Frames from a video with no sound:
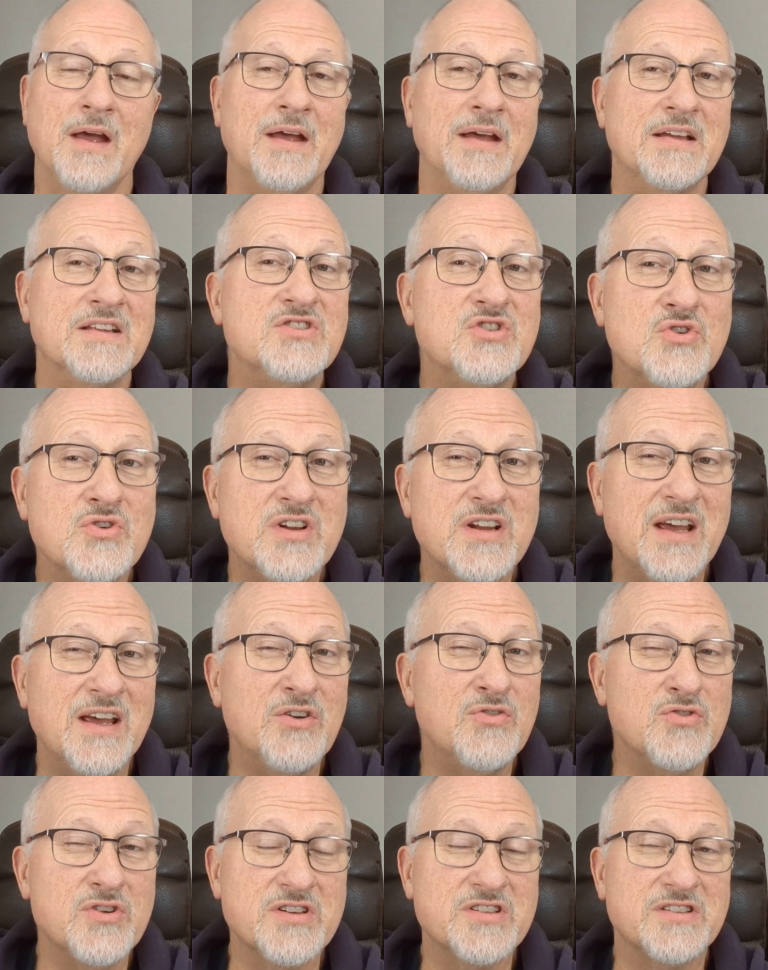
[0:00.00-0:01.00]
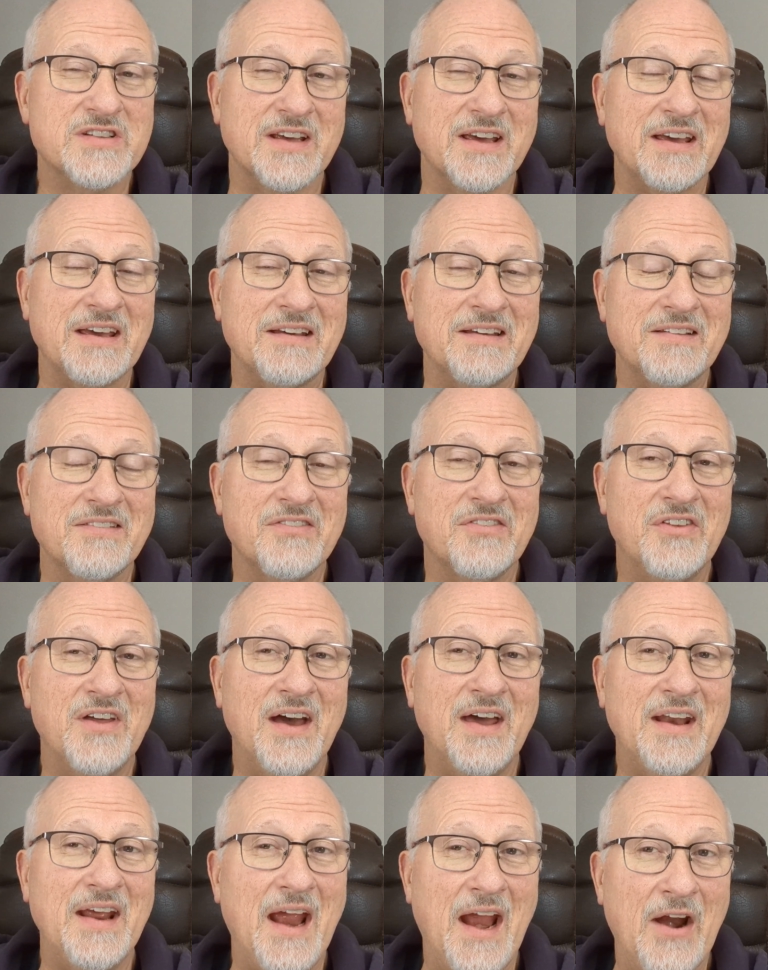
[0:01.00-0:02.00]
It's interesting
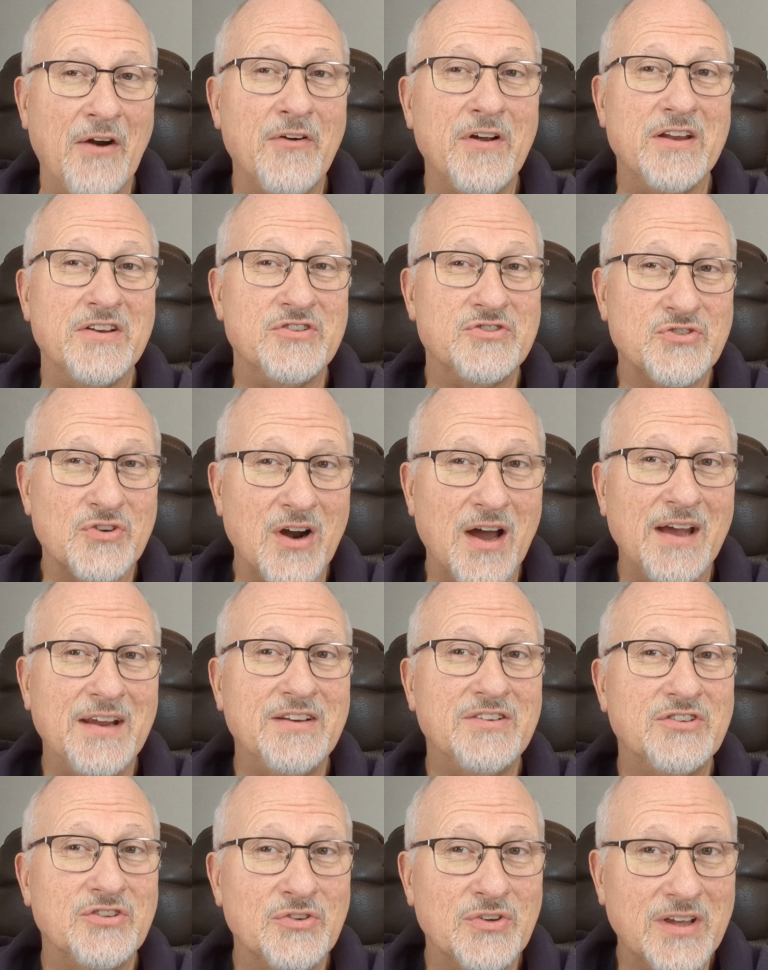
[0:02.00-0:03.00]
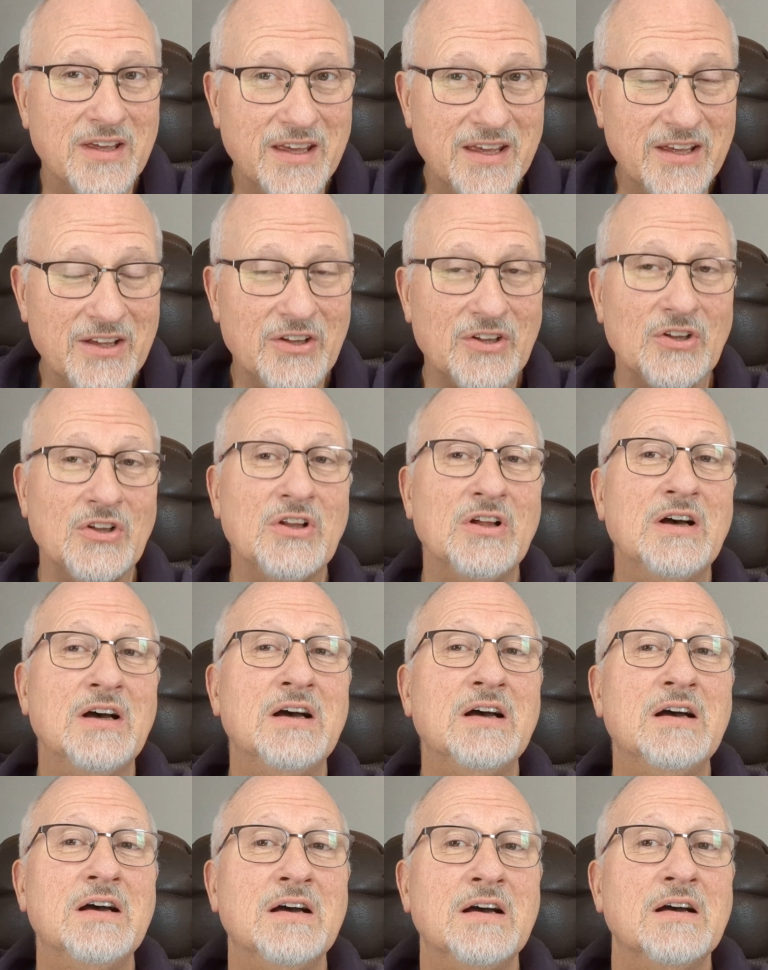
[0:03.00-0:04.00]
that Herod tried to kill
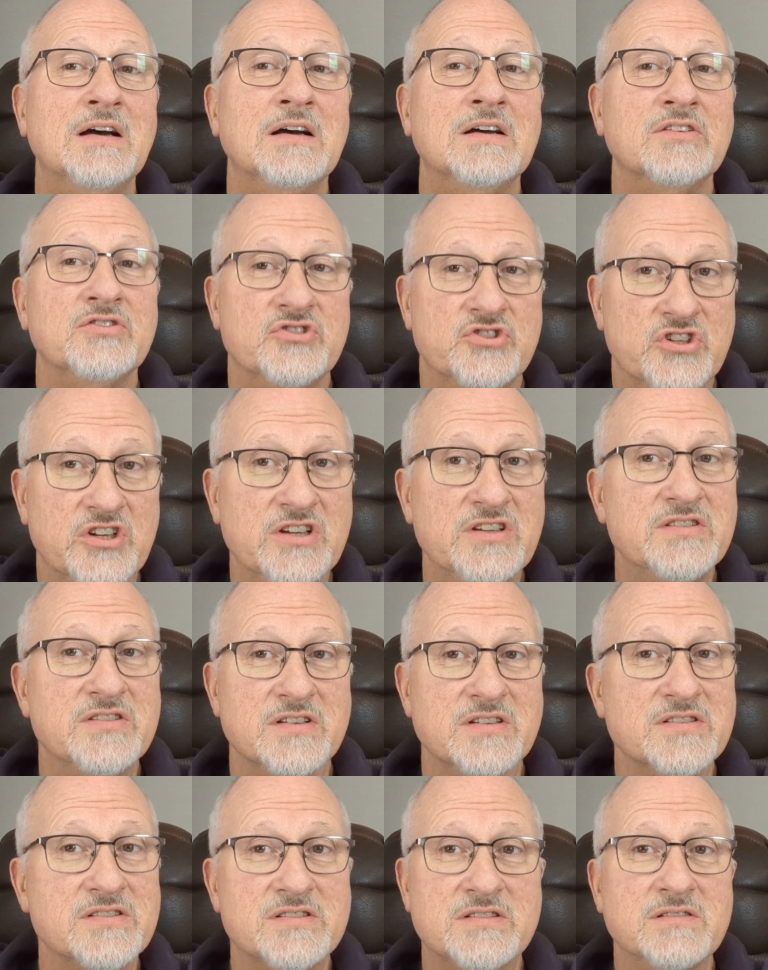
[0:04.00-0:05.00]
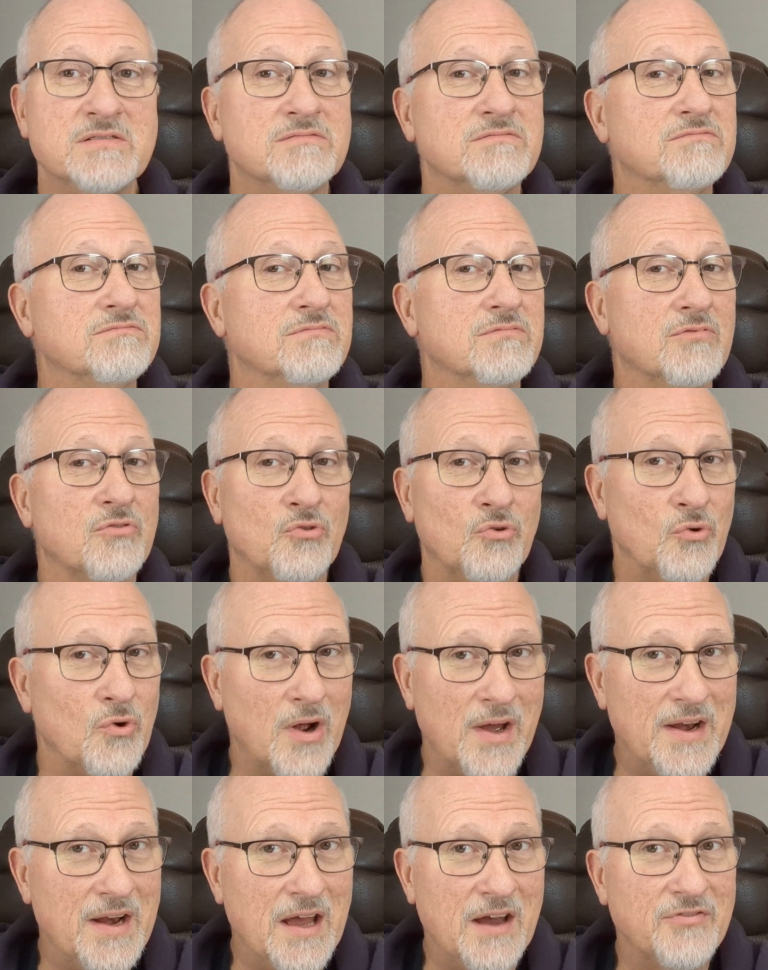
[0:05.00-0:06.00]
Jesus
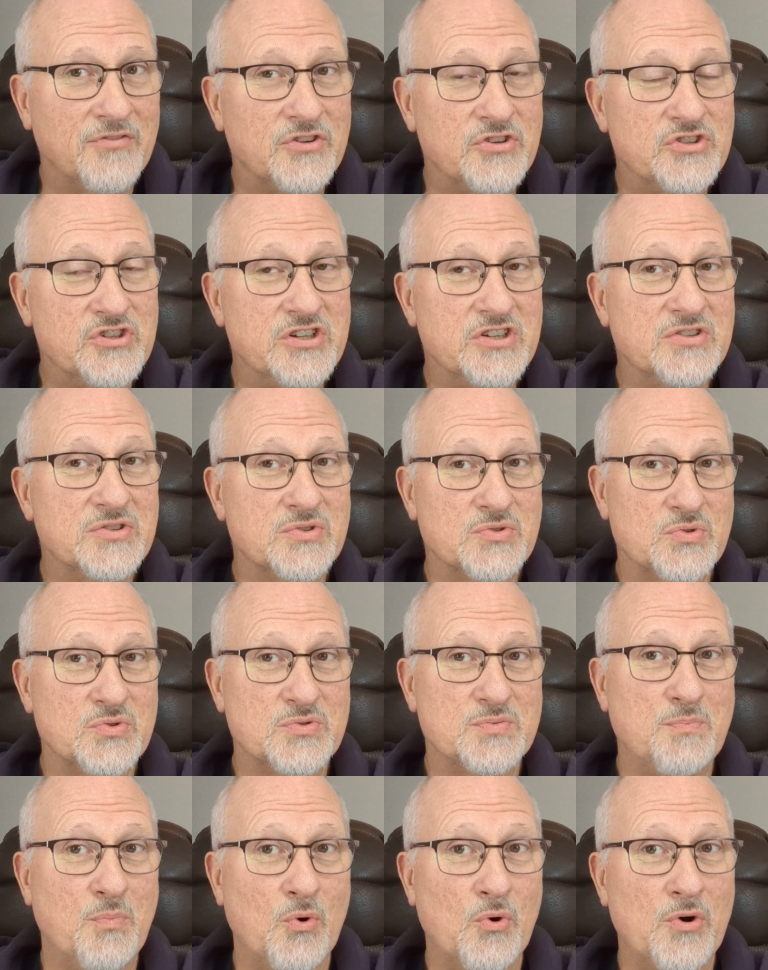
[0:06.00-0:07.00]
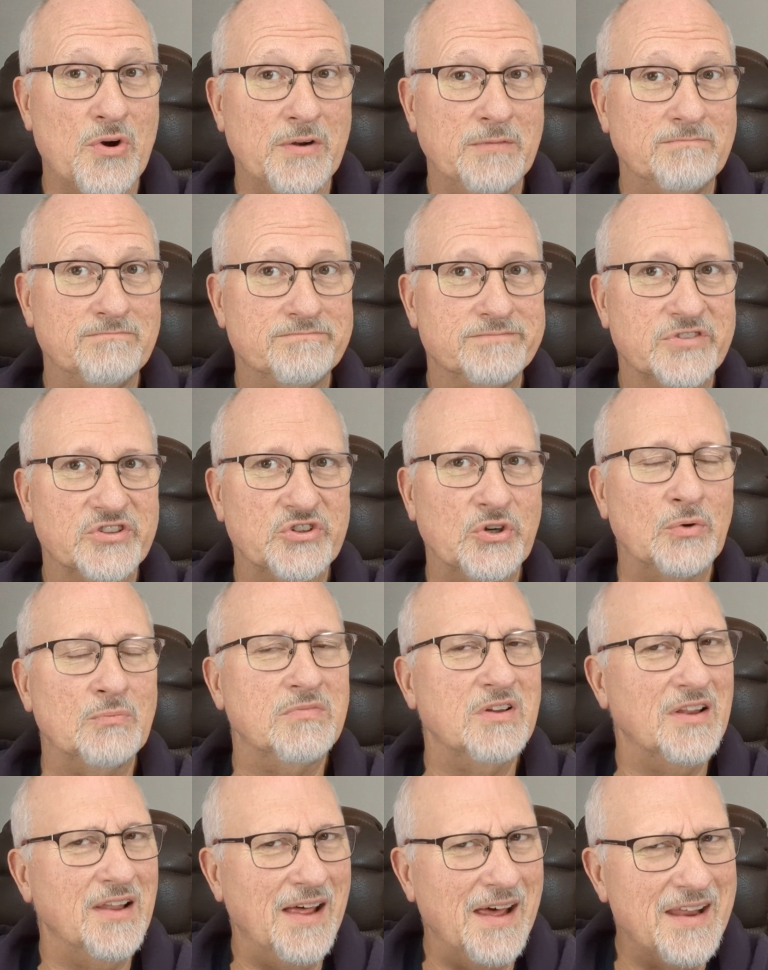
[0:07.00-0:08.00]
right after Jesus was born. So
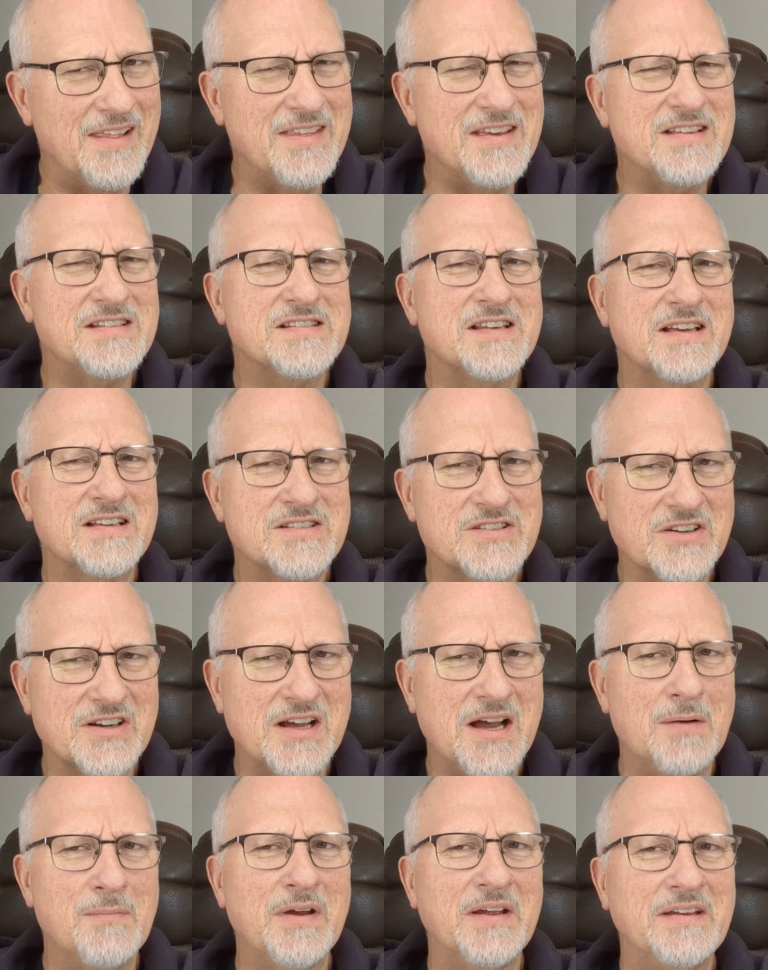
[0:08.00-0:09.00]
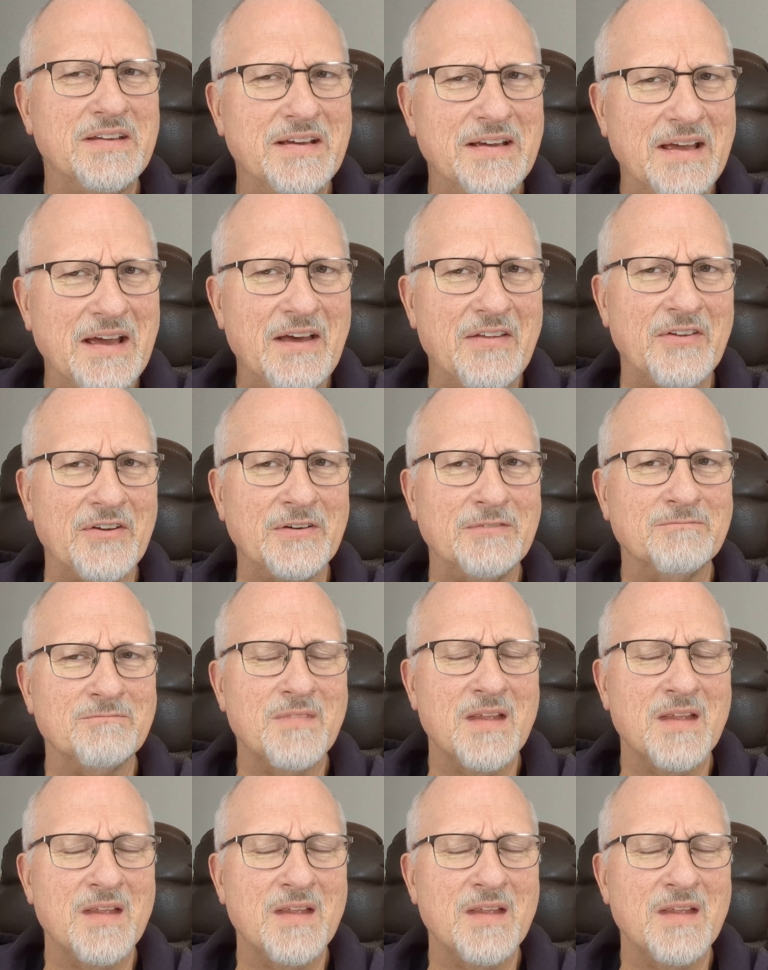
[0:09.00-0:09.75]
a lot of these things are coming together.